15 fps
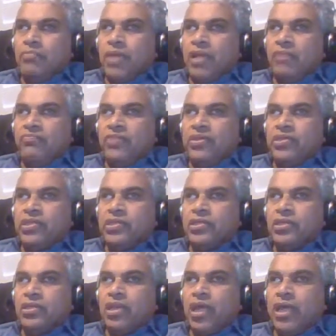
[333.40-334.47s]

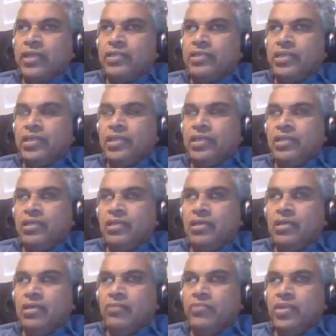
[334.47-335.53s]
manifestation like the
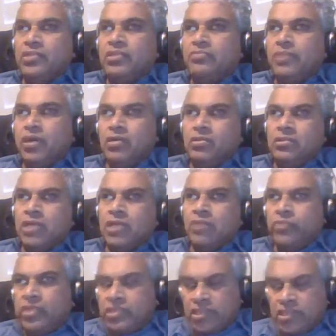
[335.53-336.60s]
that
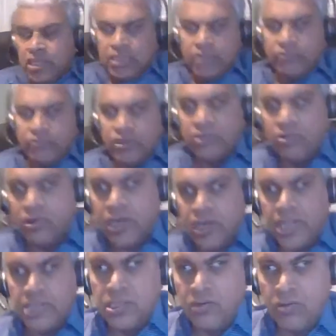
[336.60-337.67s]
we see in the one
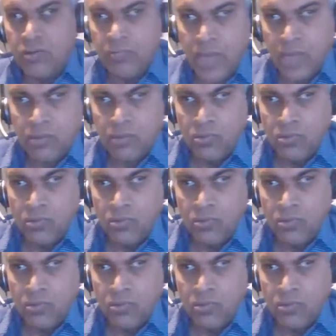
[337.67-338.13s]
horizon or a black